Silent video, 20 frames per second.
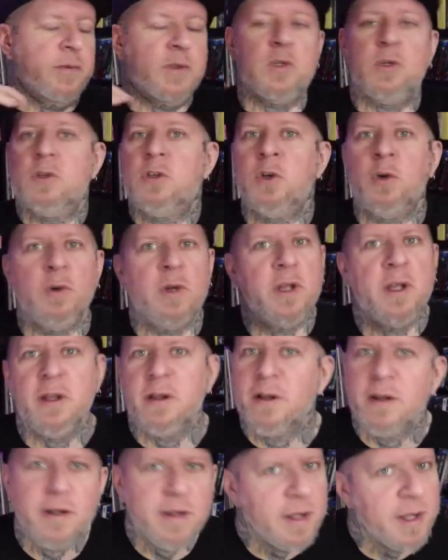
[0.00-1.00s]
Dude,
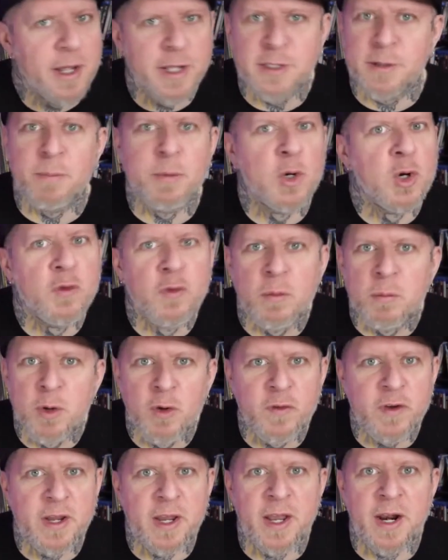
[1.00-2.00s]
it's a beautiful
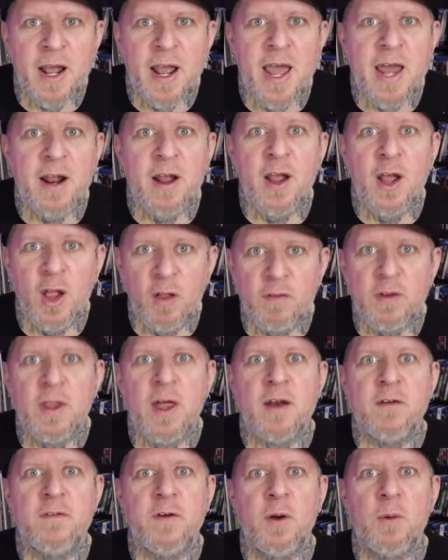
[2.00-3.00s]
movie, and I had a hell of a
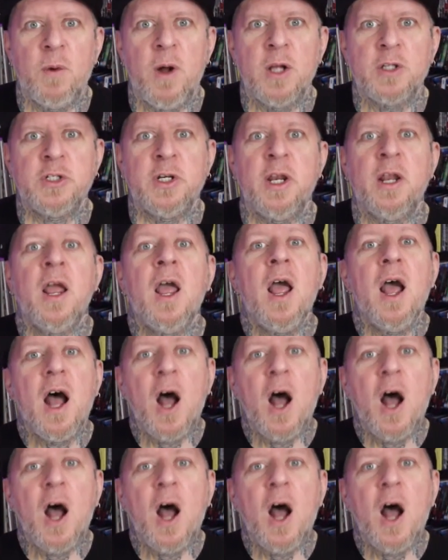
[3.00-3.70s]
lot of fun watching it.